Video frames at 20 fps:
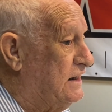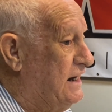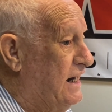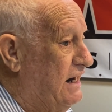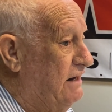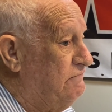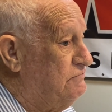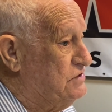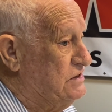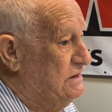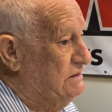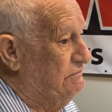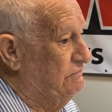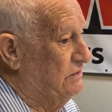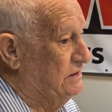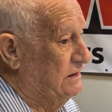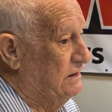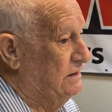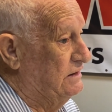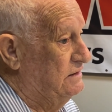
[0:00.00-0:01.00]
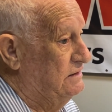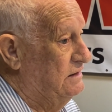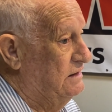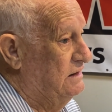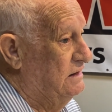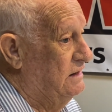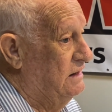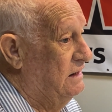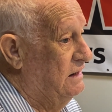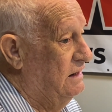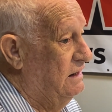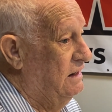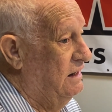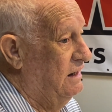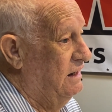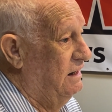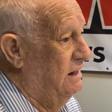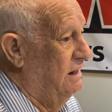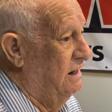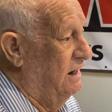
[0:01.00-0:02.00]
have TV,
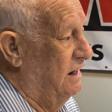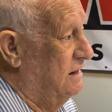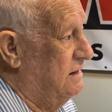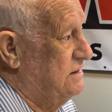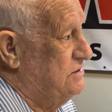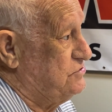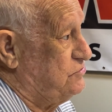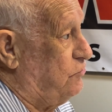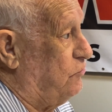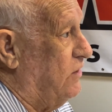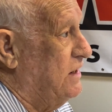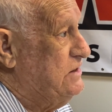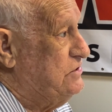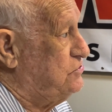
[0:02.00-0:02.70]
and these great